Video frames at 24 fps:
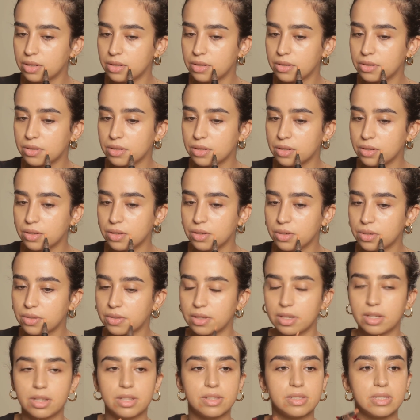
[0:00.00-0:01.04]
So it looks
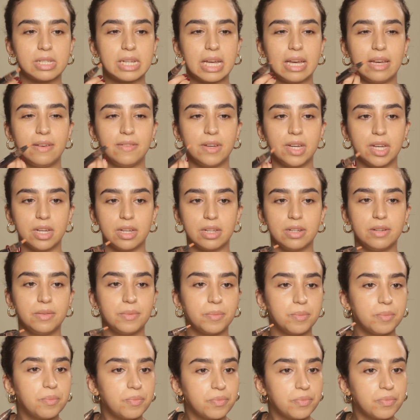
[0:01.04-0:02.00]
like it's caving in.